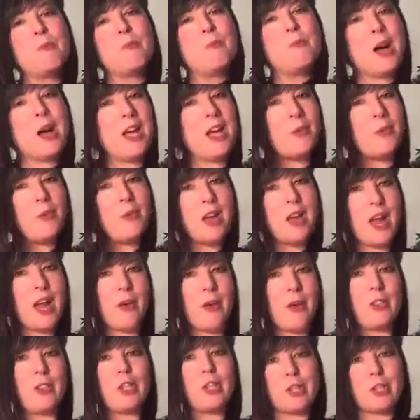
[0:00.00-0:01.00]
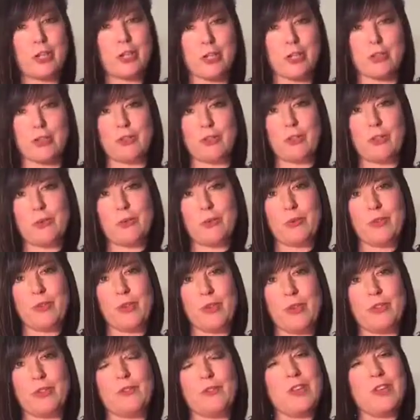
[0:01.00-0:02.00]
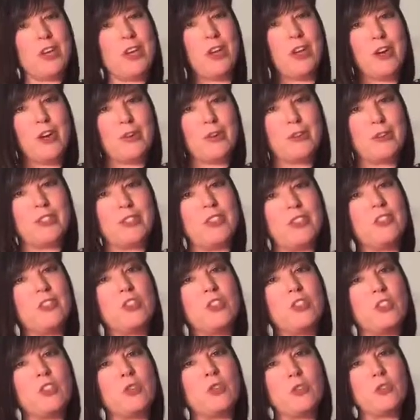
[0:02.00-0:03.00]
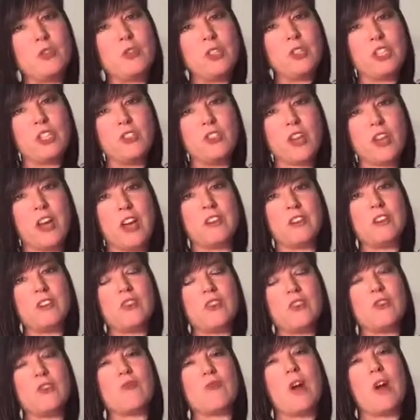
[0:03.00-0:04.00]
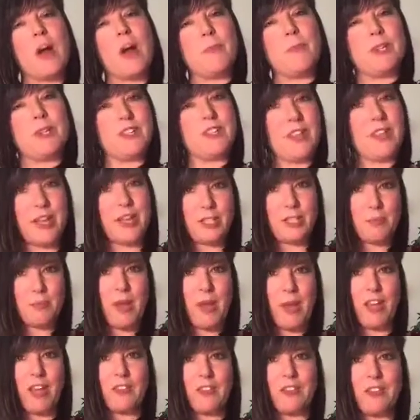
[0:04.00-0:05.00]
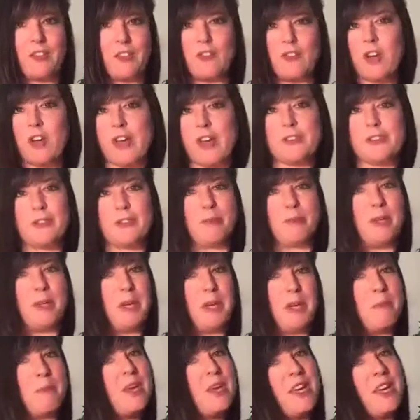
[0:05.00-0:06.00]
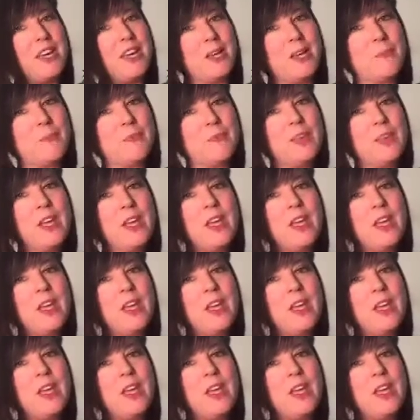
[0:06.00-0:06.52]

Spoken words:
But what I learned through those videos is to truly just drop into that space and just be me.